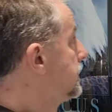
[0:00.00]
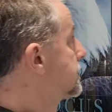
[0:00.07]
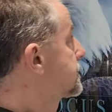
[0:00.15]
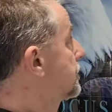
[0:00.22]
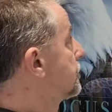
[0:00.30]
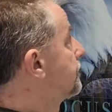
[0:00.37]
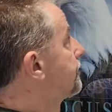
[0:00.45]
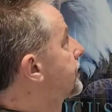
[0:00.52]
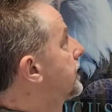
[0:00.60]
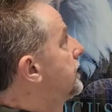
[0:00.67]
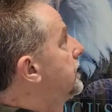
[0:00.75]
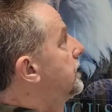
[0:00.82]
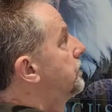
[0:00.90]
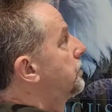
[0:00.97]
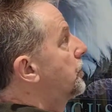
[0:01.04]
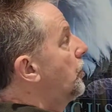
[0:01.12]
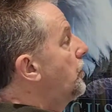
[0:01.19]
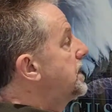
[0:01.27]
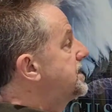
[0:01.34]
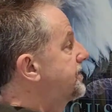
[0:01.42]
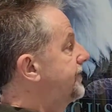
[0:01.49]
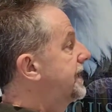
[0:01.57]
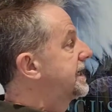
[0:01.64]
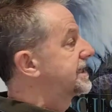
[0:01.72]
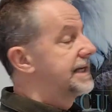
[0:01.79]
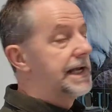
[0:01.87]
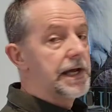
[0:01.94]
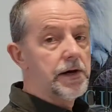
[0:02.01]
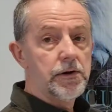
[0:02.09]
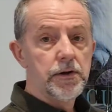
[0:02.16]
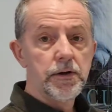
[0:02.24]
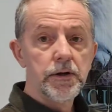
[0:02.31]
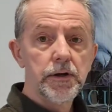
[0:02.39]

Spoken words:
So we've got all these figures now.